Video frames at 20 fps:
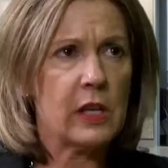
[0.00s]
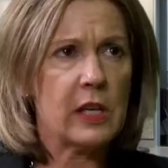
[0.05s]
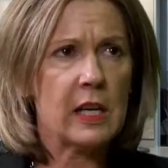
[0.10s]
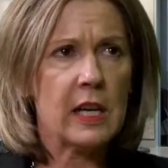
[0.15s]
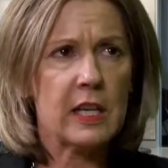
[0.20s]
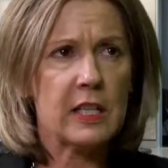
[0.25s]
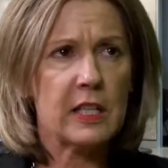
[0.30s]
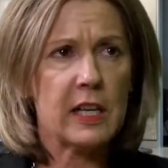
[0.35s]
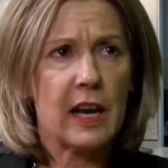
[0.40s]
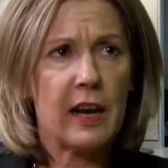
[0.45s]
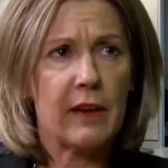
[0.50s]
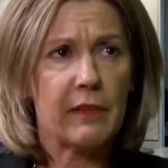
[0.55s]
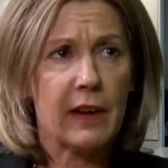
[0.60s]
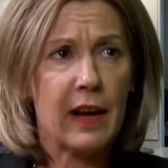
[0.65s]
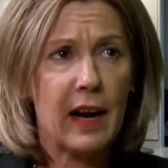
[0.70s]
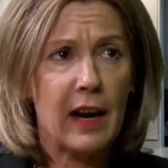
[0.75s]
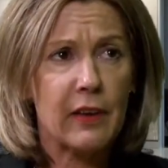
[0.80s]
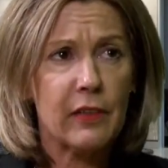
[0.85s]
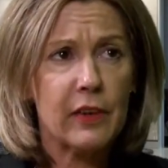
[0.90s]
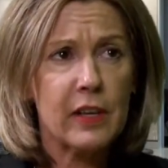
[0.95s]
You need to have
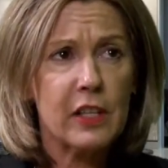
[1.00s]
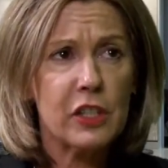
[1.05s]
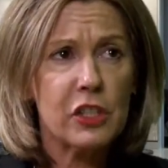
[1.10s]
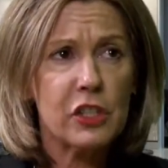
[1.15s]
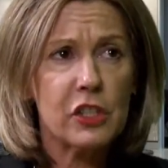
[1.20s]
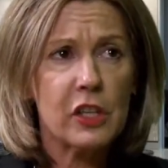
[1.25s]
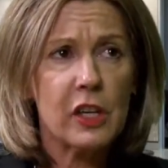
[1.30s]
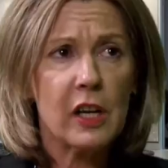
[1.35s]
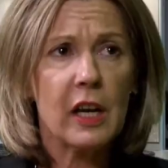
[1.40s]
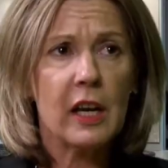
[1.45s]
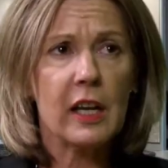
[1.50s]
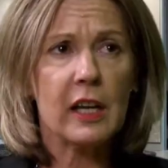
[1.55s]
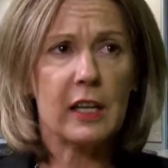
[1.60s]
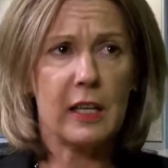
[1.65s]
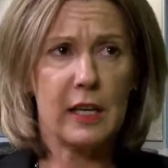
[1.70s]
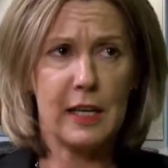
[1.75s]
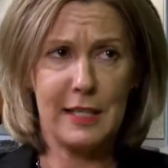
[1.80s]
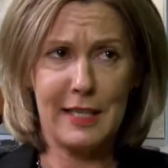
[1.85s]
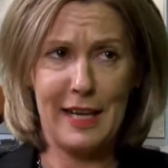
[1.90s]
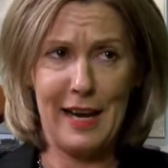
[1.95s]
courage.
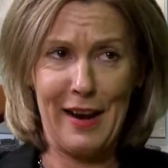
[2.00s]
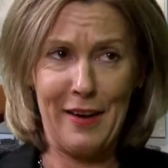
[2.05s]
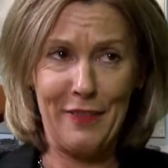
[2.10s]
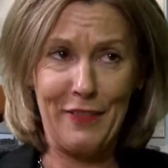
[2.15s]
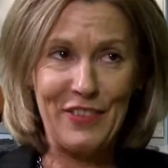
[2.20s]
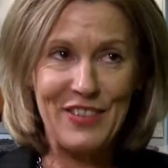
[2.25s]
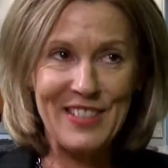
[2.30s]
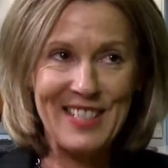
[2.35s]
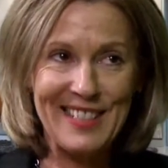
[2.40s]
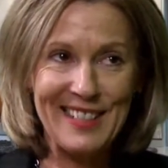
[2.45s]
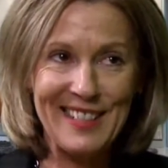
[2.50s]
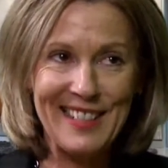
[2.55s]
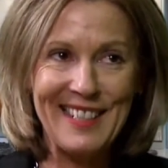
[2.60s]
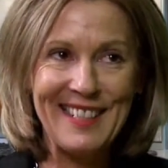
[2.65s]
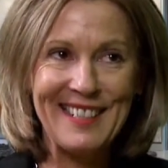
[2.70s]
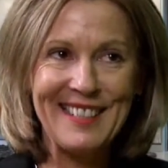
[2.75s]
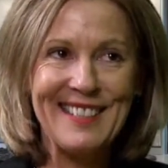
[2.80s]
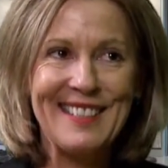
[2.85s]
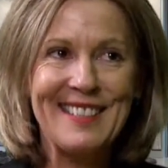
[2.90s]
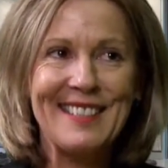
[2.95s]
You need to have
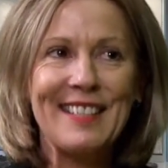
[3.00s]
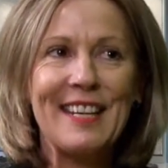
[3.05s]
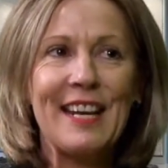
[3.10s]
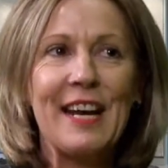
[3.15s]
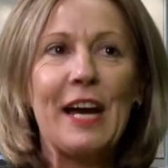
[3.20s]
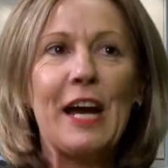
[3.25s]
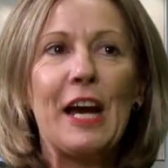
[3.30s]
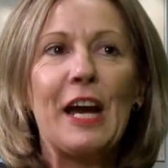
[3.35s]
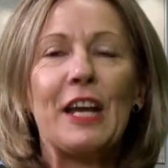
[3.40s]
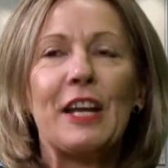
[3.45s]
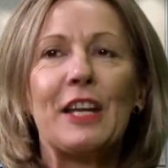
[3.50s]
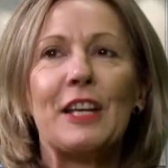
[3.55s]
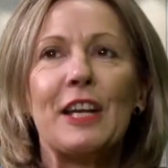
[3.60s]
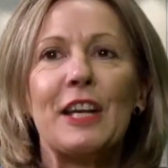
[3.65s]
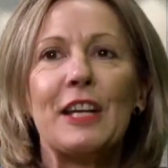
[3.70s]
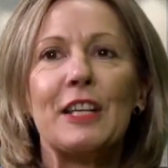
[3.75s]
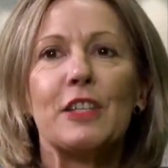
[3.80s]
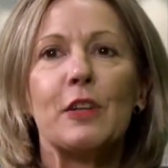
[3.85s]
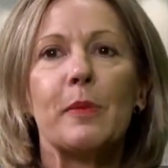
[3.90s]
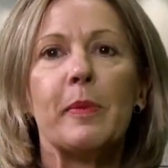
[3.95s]
resilience. You
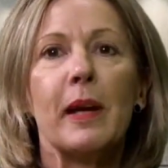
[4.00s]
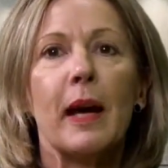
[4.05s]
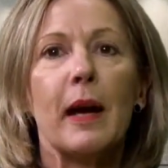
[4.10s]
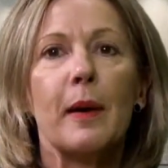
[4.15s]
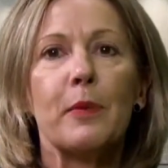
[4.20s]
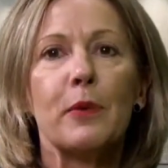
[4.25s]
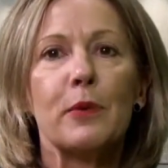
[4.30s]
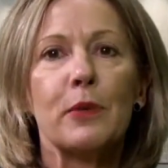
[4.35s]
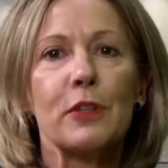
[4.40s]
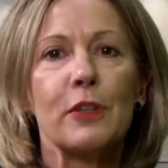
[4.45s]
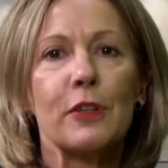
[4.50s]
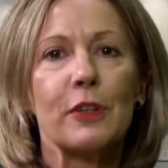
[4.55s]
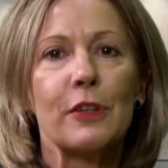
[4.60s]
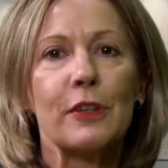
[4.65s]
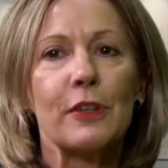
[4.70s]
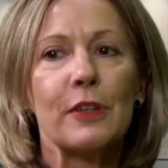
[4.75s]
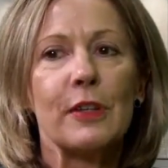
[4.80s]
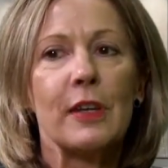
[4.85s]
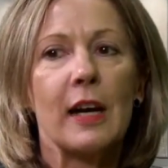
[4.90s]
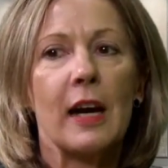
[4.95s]
need to be able
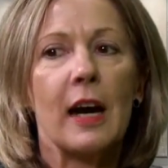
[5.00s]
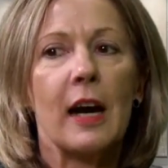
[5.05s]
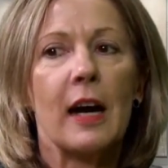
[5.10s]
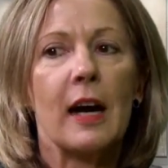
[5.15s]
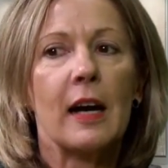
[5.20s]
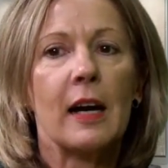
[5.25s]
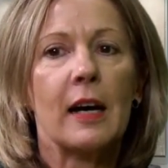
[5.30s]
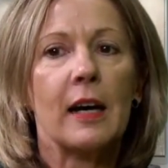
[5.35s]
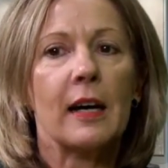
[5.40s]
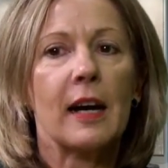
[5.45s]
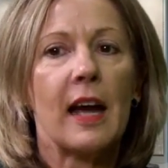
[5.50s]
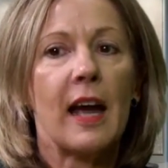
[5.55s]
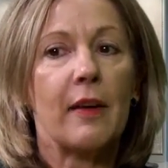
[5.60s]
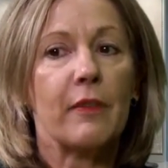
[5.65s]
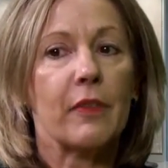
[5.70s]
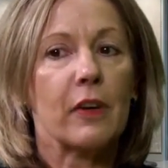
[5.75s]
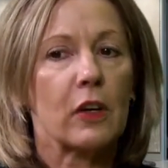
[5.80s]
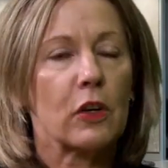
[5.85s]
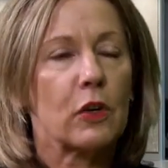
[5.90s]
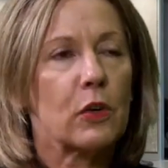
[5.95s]
to
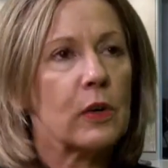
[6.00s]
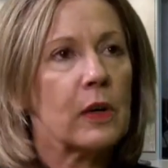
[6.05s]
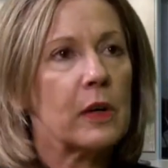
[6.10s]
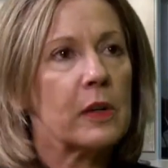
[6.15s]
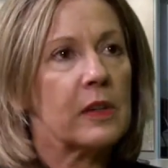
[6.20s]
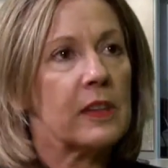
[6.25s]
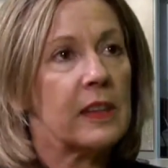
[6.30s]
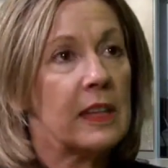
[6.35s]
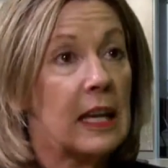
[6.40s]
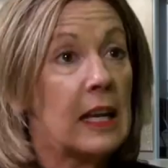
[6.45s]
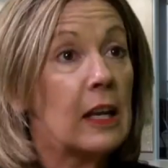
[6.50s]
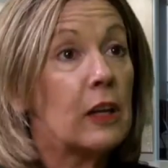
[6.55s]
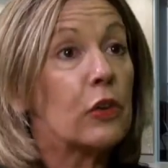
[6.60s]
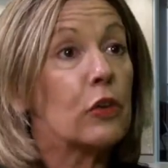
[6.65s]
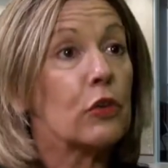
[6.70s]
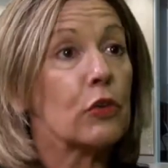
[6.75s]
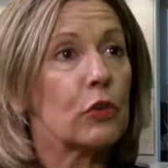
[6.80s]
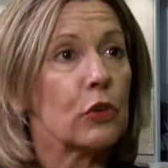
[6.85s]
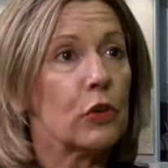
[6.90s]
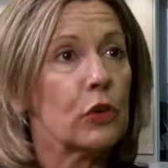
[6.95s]
think
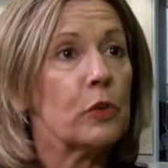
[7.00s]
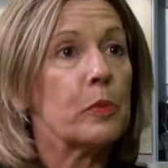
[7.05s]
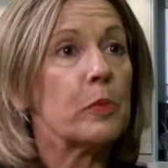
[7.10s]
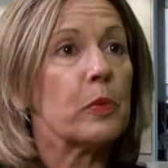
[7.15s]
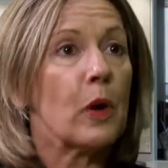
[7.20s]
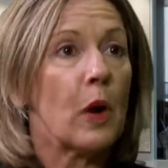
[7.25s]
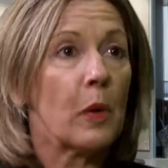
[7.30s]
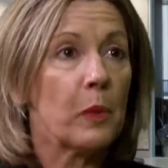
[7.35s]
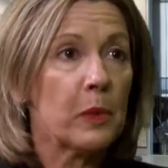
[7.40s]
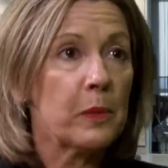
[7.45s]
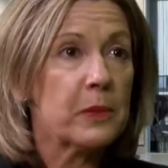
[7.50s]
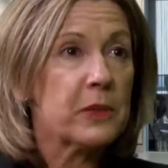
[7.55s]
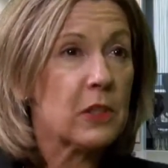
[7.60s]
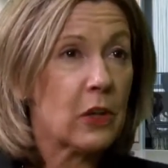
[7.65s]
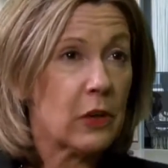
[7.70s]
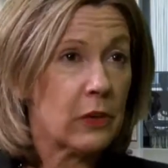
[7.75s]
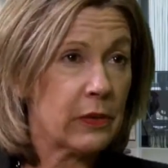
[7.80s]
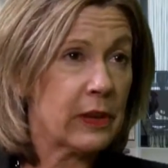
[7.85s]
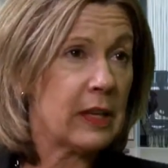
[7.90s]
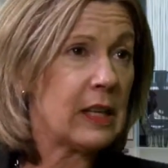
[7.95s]
through problem
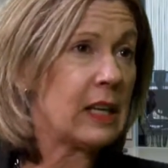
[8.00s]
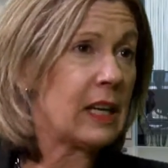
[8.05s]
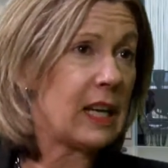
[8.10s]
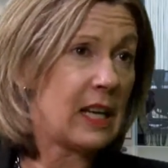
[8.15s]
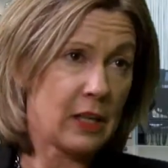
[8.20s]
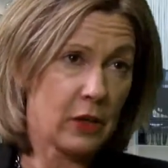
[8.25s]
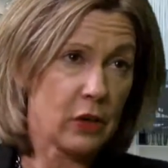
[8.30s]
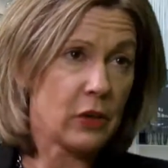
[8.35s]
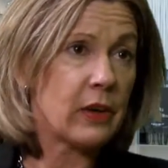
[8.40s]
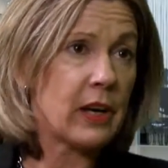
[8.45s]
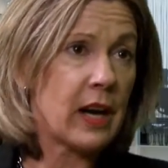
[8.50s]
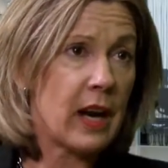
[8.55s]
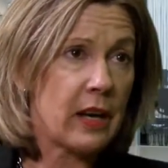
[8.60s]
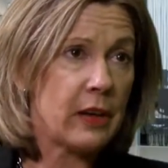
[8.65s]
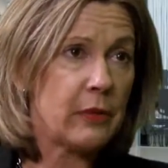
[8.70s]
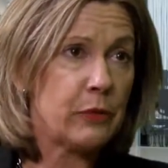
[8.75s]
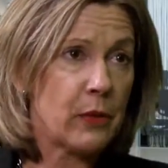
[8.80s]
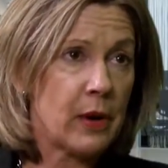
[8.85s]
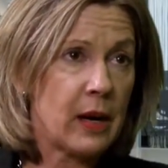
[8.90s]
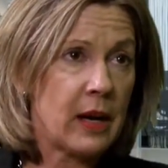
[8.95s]
solving in a
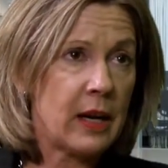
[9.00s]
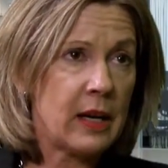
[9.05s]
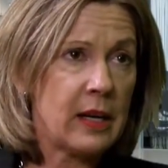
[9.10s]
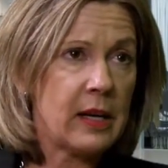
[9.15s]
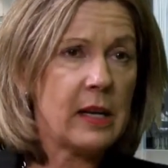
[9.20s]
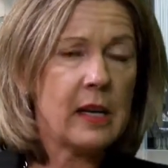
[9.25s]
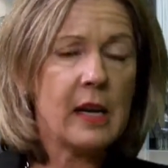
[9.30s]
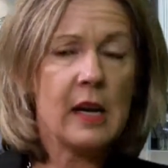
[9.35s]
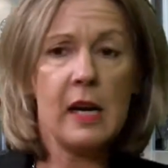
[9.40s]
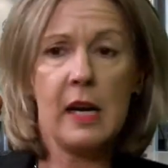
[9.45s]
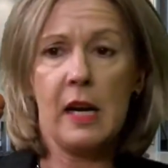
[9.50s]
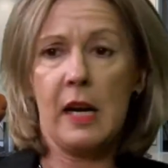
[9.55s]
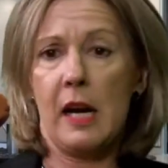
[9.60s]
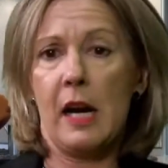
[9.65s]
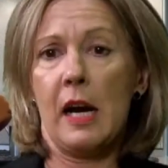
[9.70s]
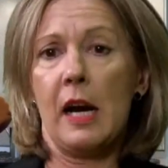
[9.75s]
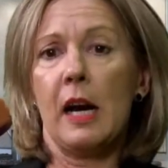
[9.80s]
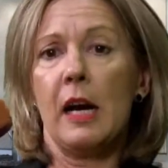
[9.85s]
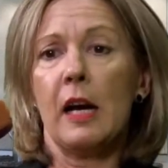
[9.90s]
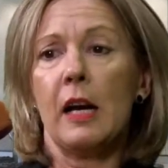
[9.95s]
creative way.
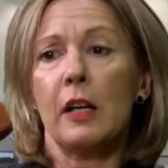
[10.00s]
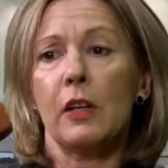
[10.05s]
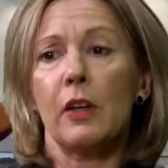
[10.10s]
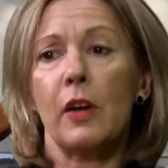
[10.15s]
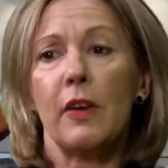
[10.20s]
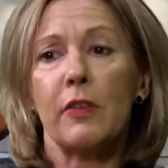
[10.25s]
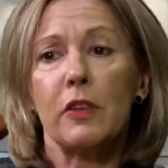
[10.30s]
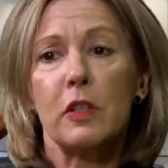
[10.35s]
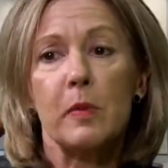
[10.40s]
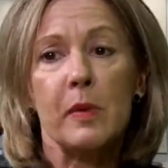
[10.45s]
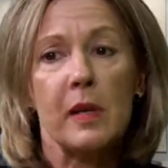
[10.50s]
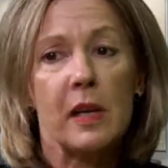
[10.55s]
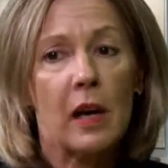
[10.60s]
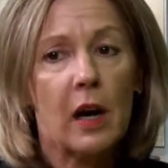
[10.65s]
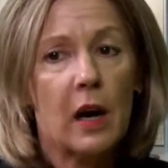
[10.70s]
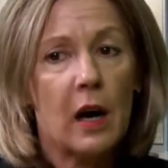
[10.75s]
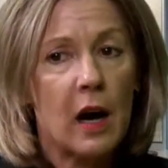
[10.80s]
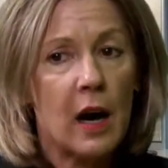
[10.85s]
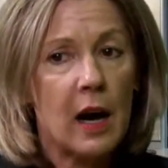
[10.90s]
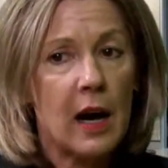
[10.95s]
You have to be
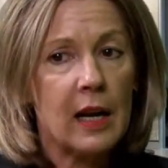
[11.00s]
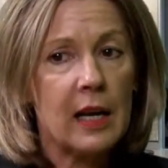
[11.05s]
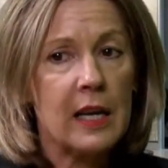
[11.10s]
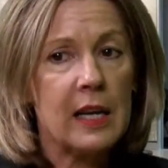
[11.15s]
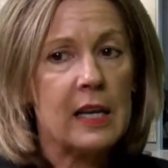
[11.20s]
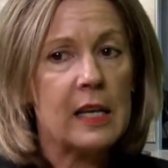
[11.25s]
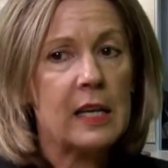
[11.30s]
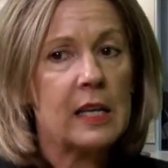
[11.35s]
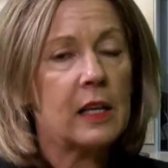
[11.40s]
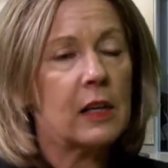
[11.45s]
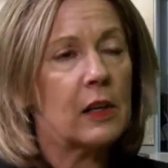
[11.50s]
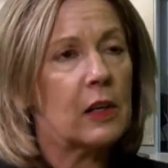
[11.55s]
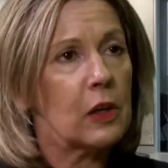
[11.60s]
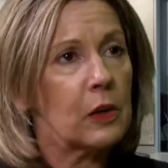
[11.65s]
highly